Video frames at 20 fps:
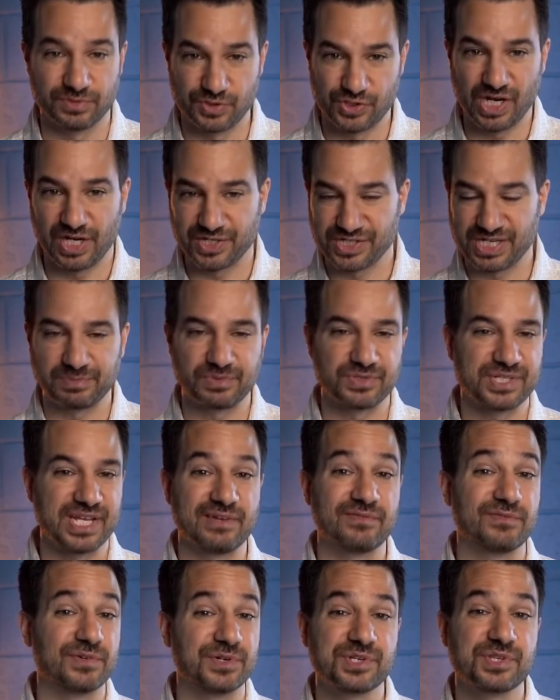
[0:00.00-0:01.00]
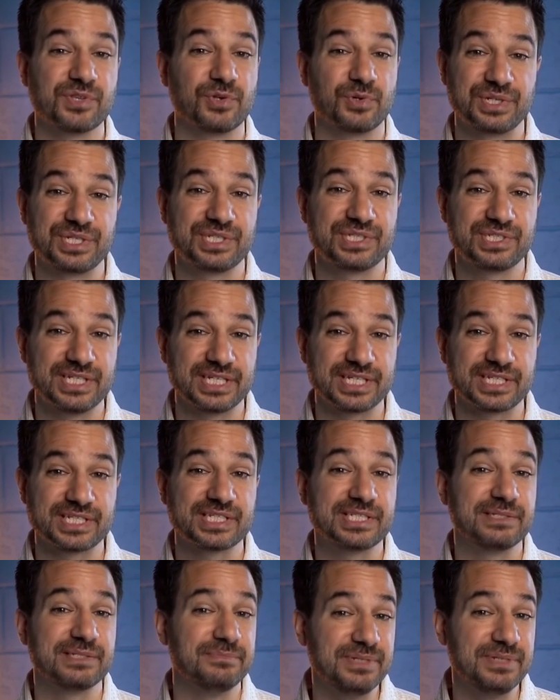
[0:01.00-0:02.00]
John chapter 10 verse
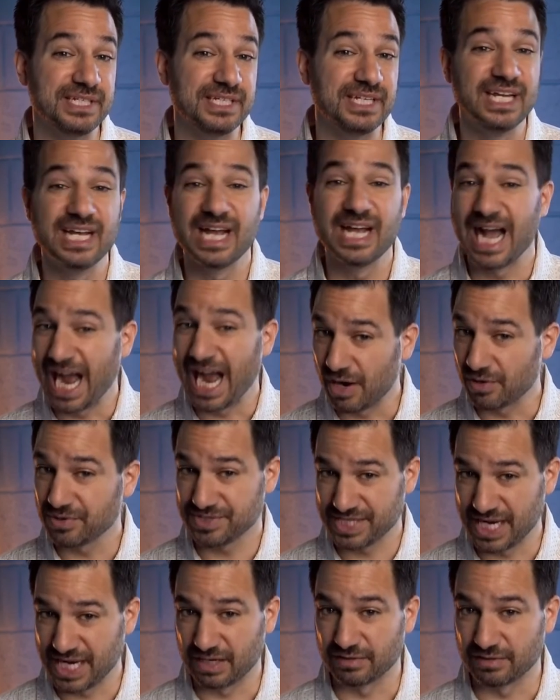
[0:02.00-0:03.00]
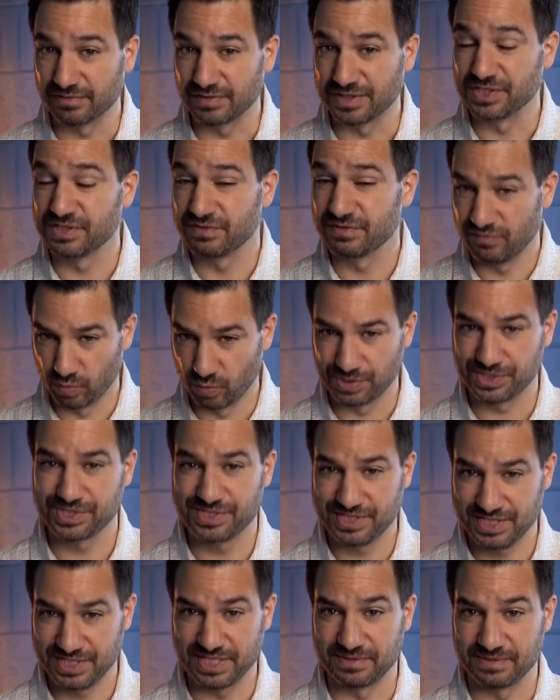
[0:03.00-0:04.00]
36, to be our sacrifice for
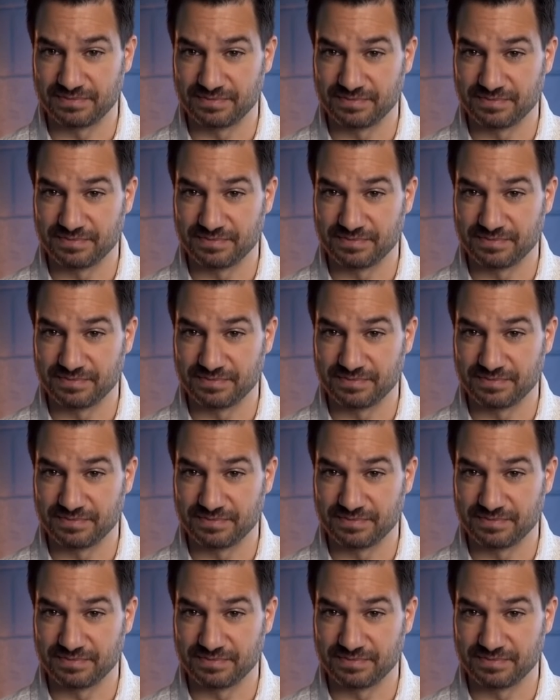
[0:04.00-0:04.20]
sin.